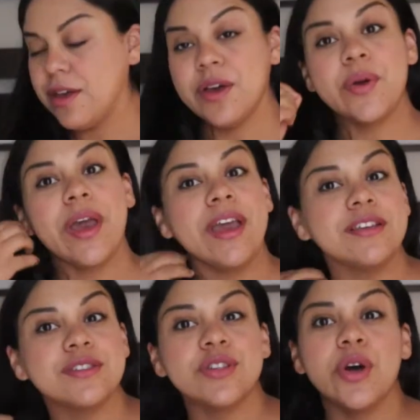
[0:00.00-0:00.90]
Okay,
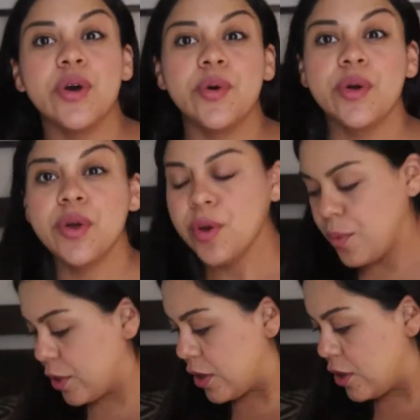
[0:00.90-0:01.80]
so
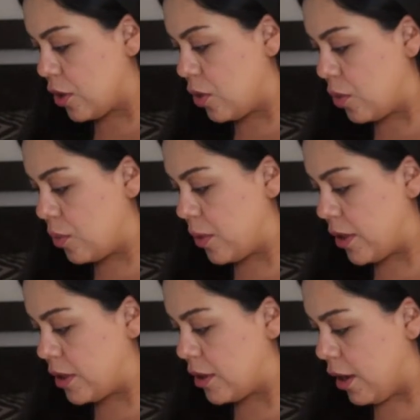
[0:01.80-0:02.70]
we're gonna go
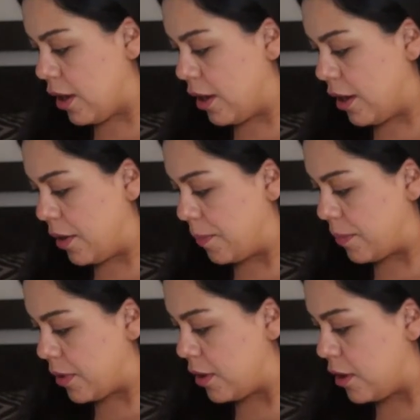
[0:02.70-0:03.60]
with
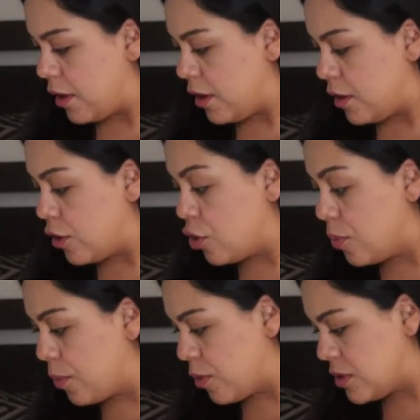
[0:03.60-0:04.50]
the
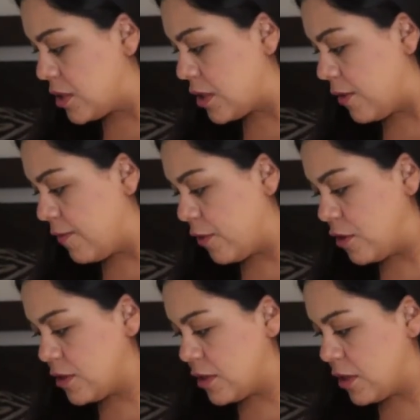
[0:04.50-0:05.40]
newborn stuff
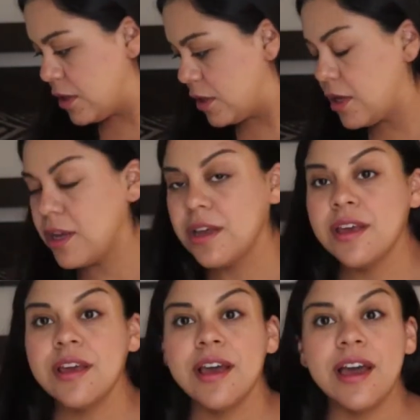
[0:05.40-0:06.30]
first,
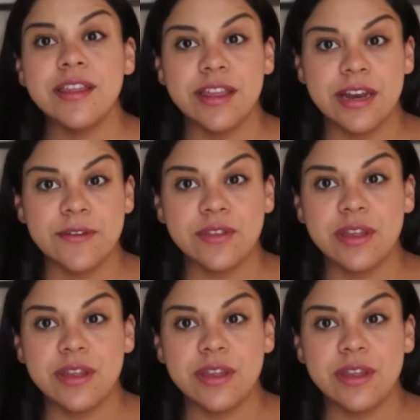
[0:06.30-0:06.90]
and then after